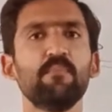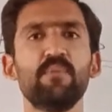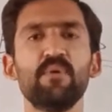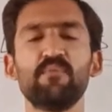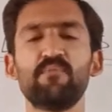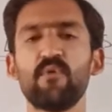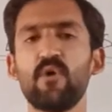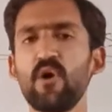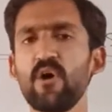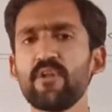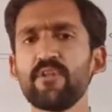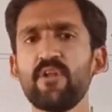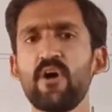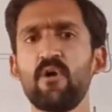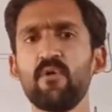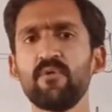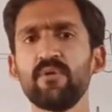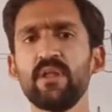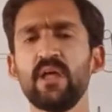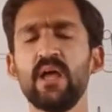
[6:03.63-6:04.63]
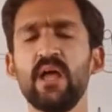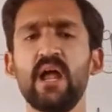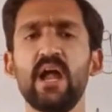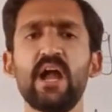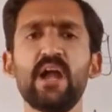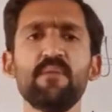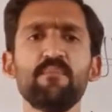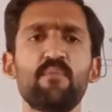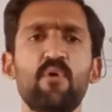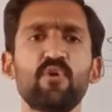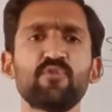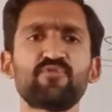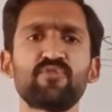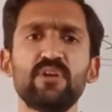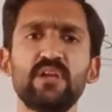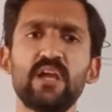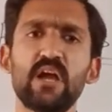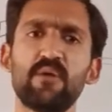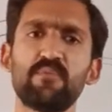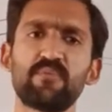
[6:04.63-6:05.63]
before noun and
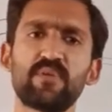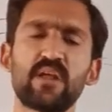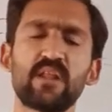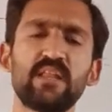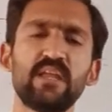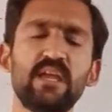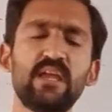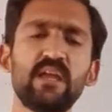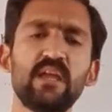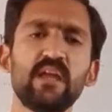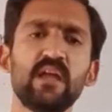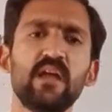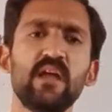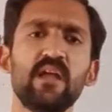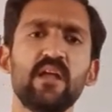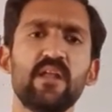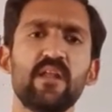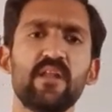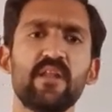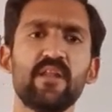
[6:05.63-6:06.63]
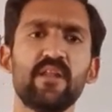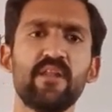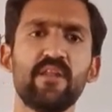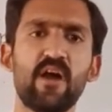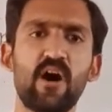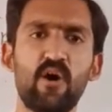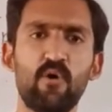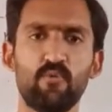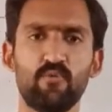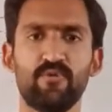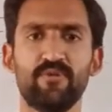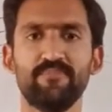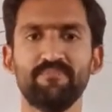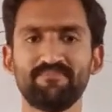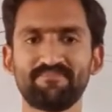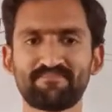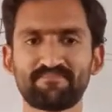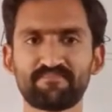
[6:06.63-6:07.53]
mostly after the noun.